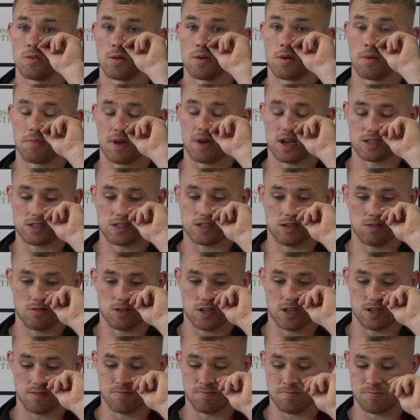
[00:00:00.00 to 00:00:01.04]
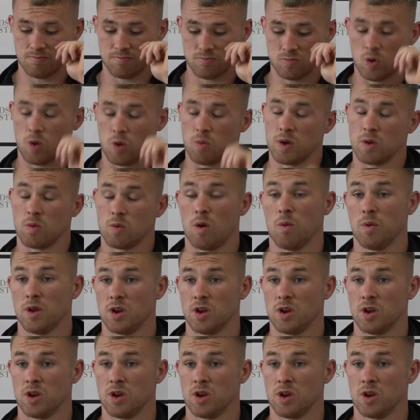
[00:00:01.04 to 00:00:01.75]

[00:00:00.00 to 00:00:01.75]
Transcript: we went back to what